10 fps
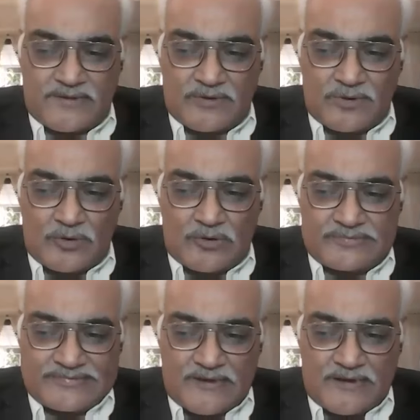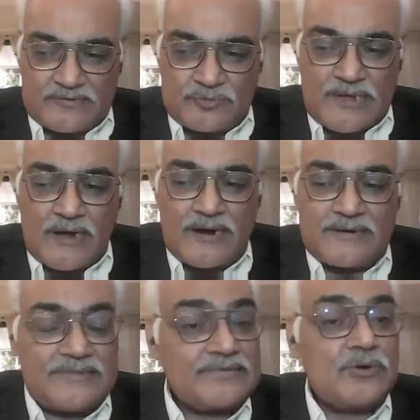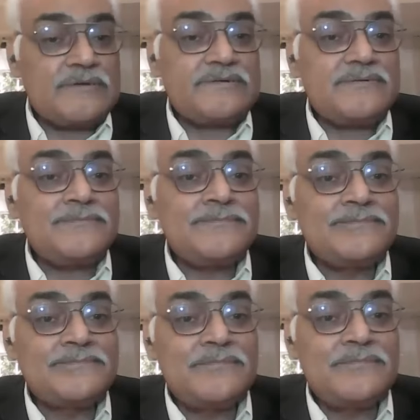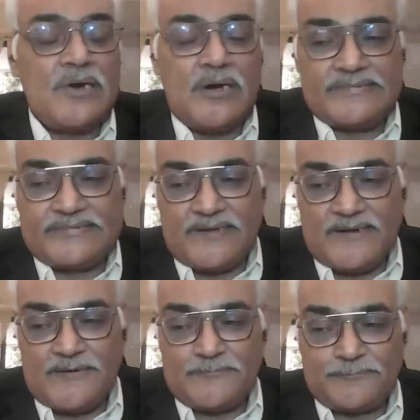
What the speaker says: very close to my heart, this question, because